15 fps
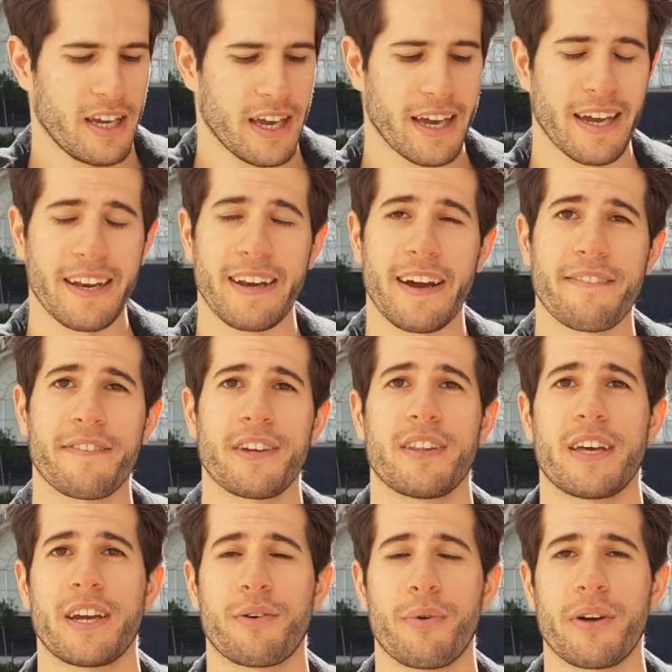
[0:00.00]
And I feel
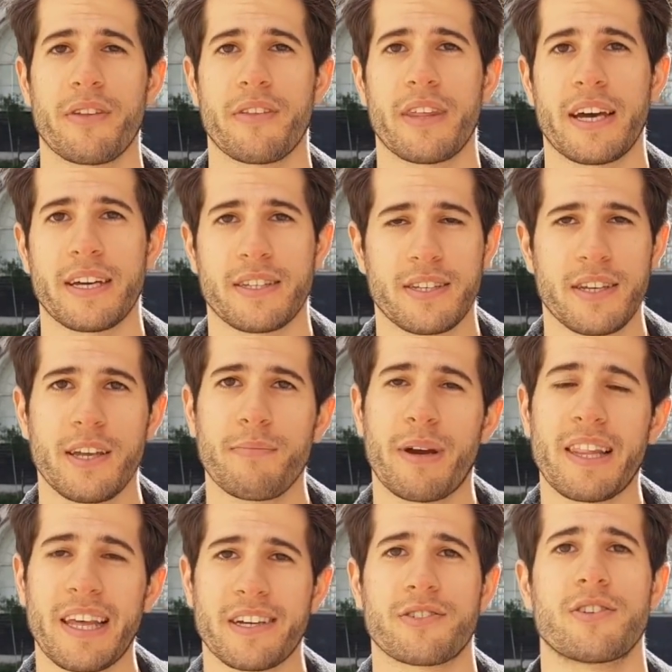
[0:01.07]
like whether that's in my
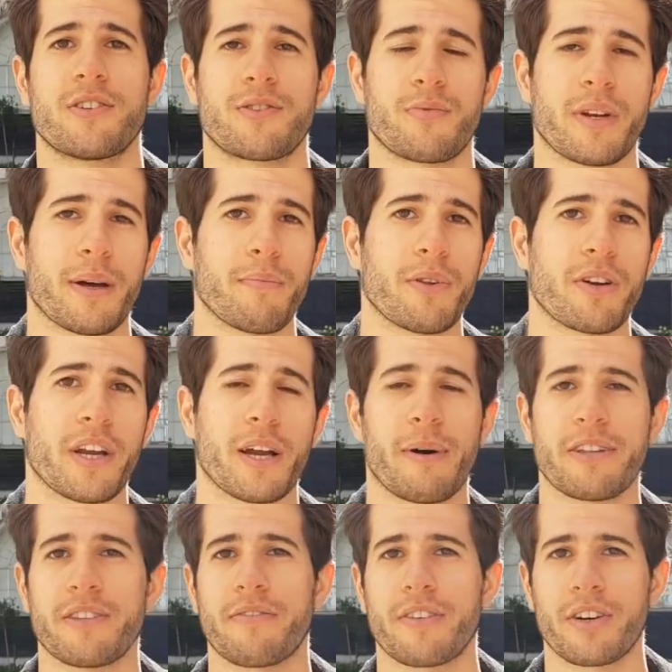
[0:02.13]
lectures when I'm learning
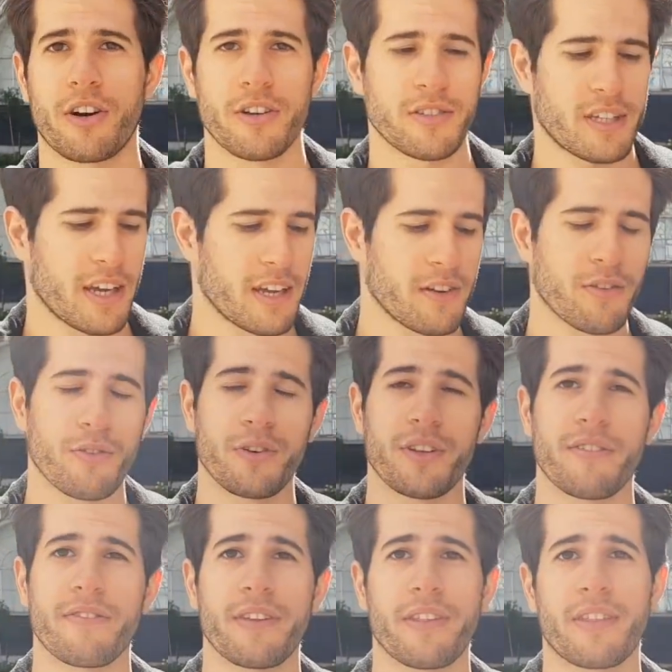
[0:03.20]
about different content or
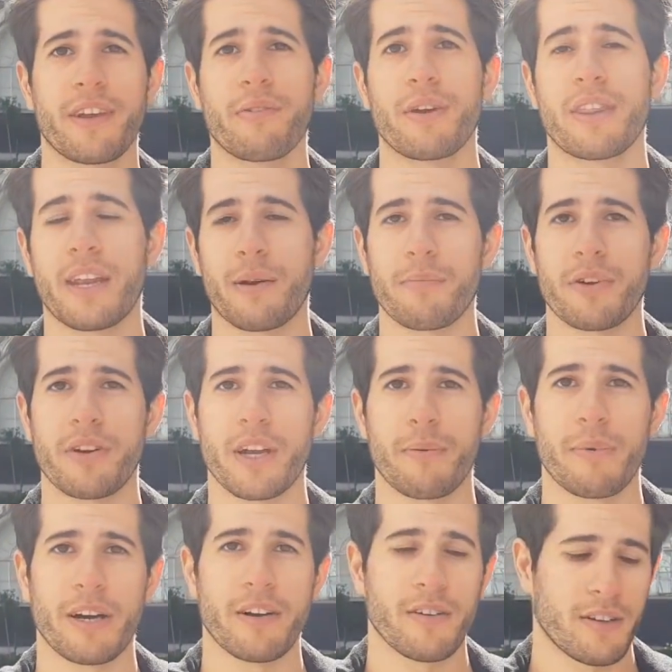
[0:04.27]
different theory that I'm learning
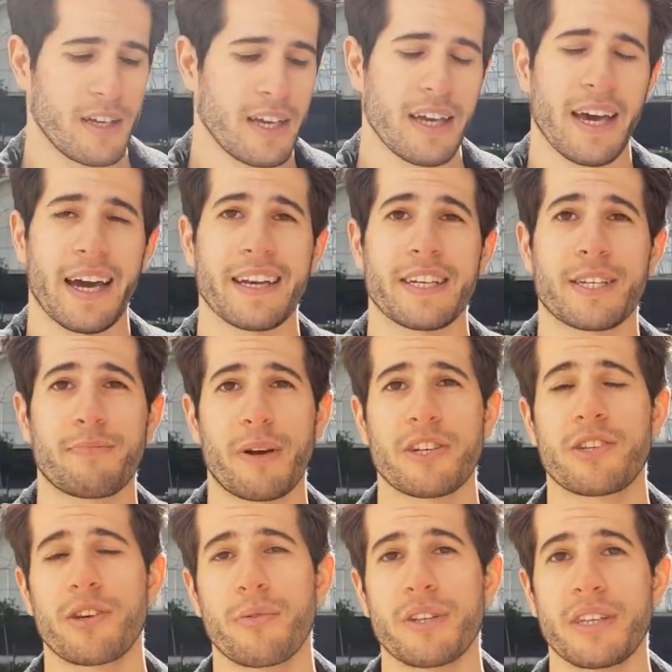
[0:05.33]
about, and
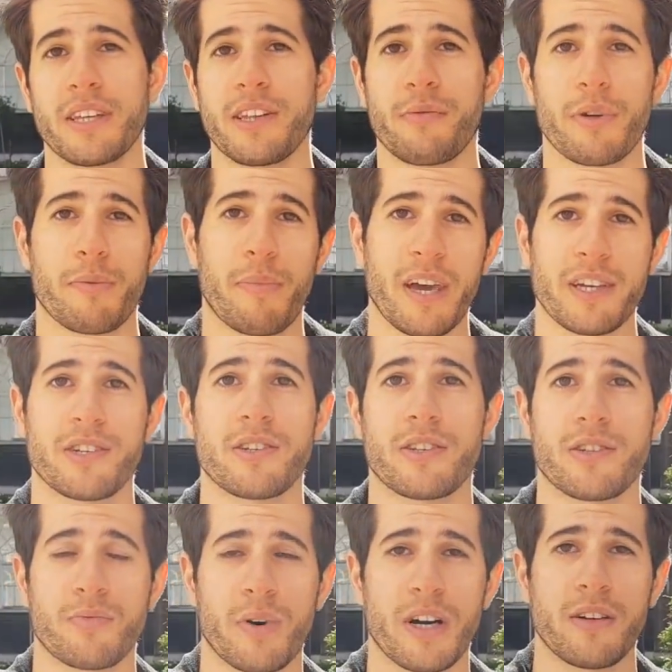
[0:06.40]
especially when dealing with patients
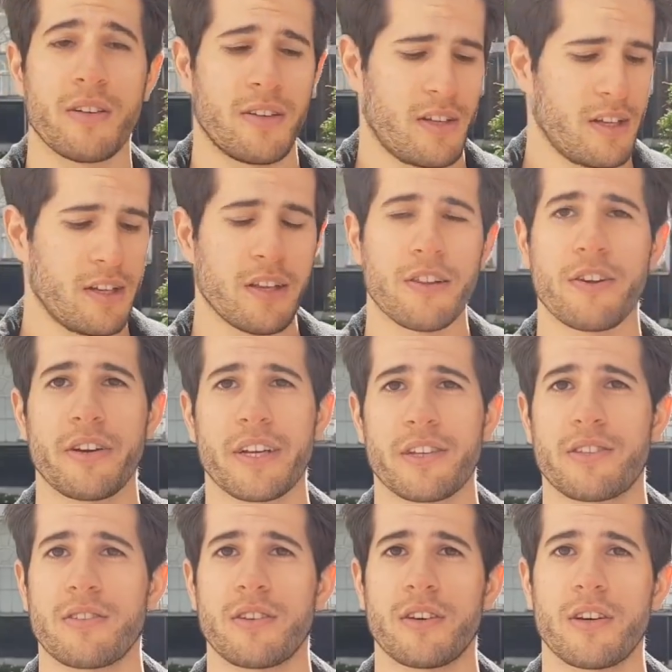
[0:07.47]
as well,
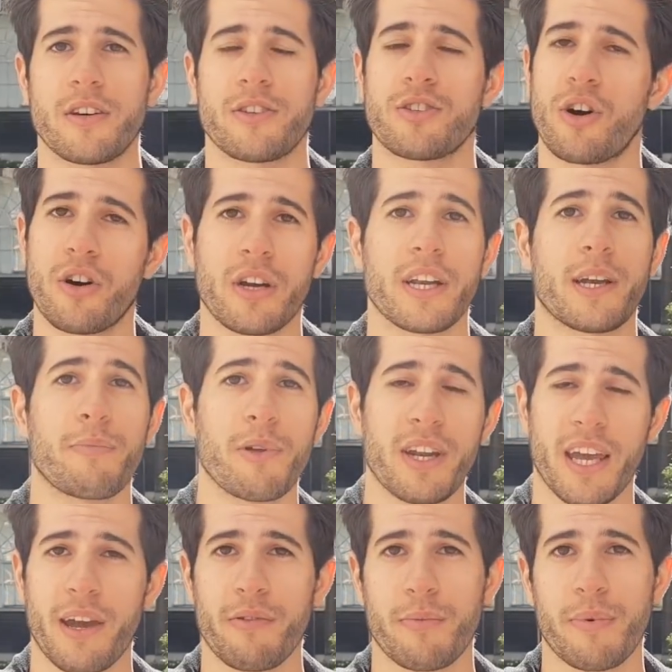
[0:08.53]
learning to talk and
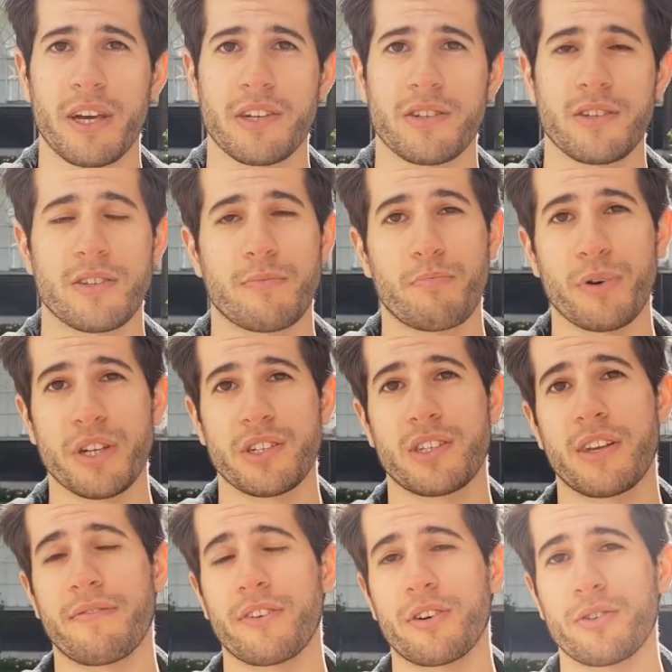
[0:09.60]
communicate with patients,
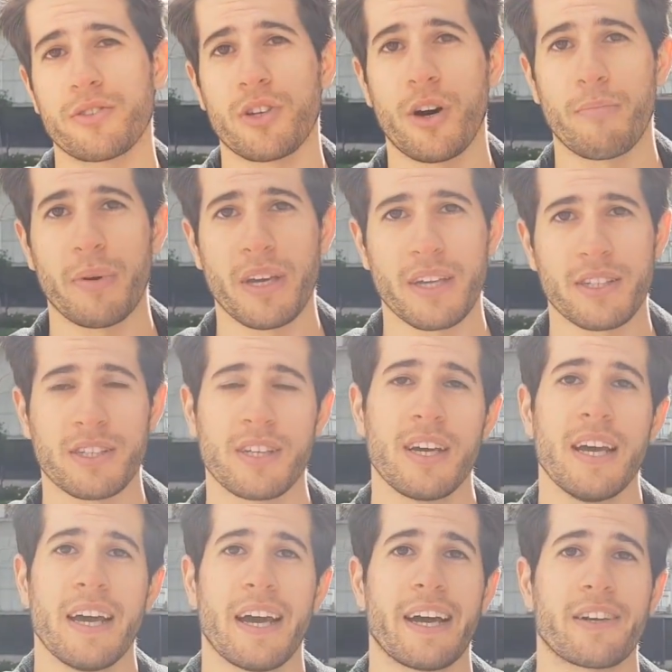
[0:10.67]
reach difficult topics,
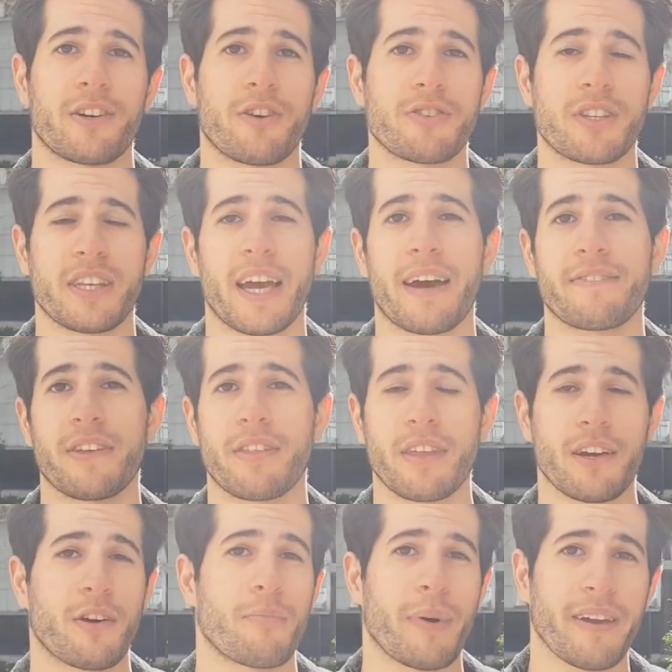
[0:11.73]
and constantly have to
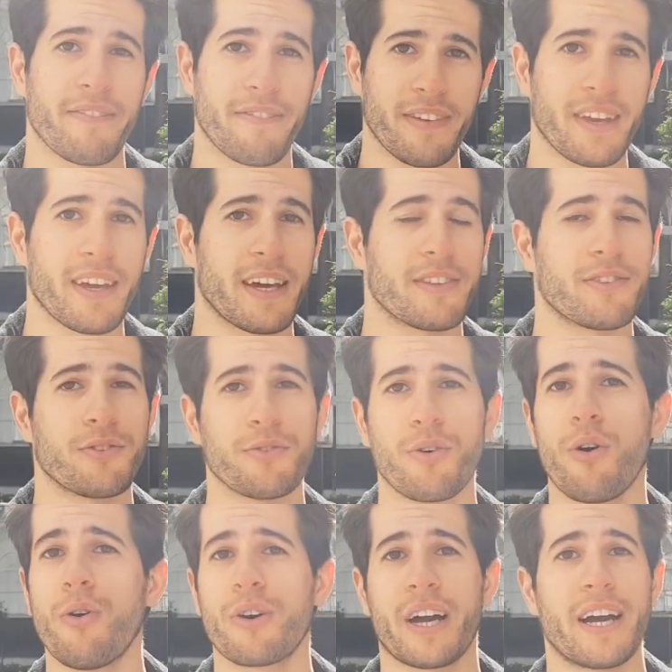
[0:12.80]
think on my feet and do
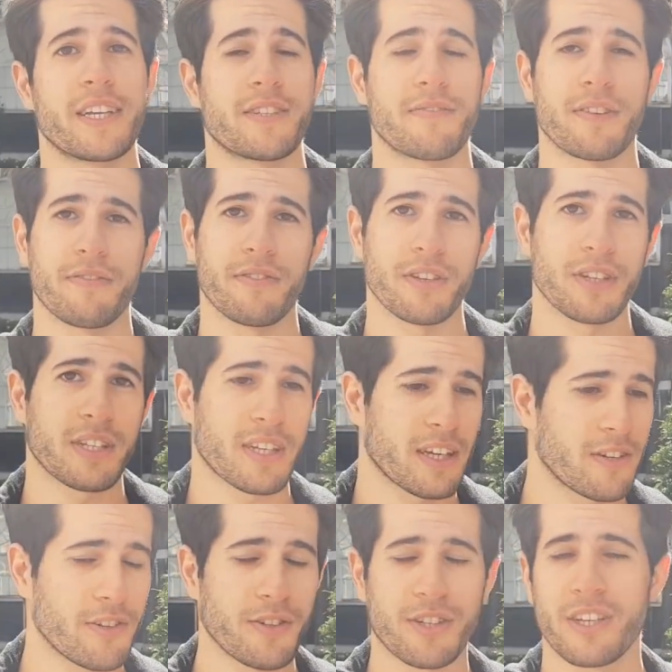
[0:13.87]
all kinds of different
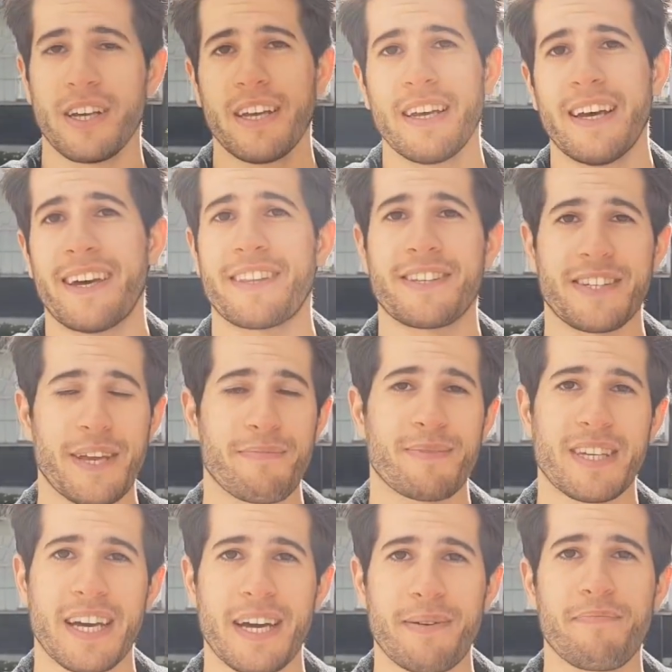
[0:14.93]
skills at the same
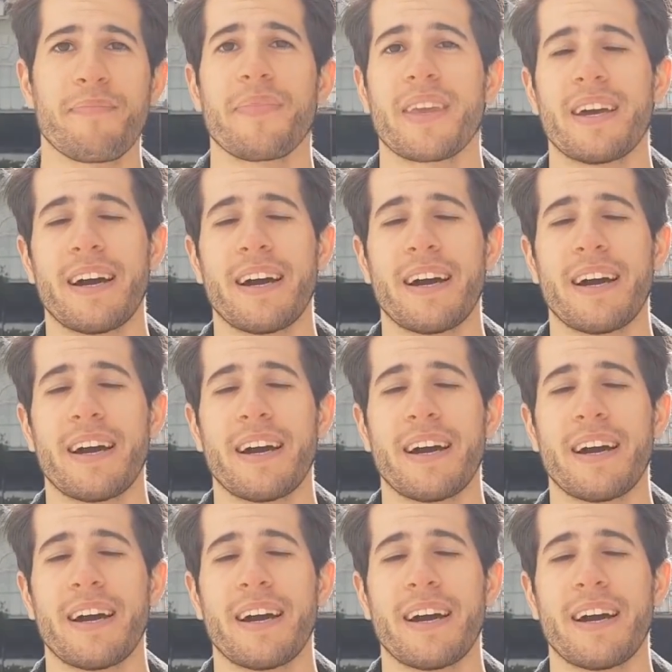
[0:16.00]
time.